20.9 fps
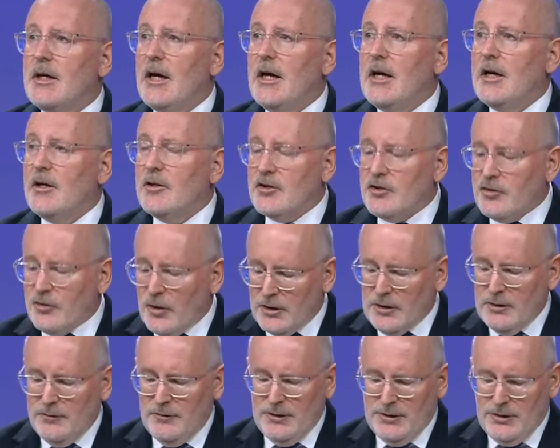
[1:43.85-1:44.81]
a
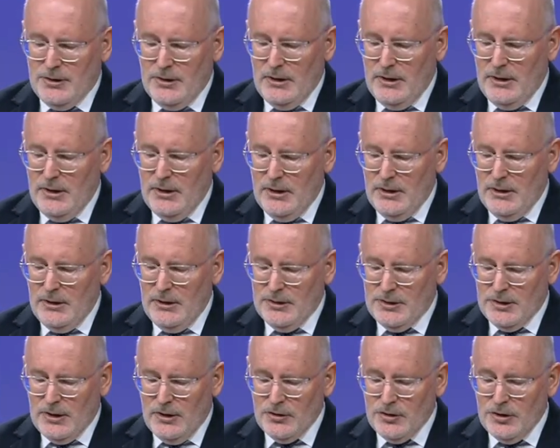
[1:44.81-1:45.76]
constructive
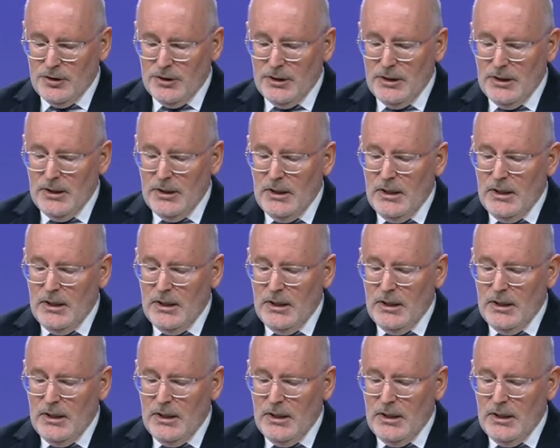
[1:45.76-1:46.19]
discussion,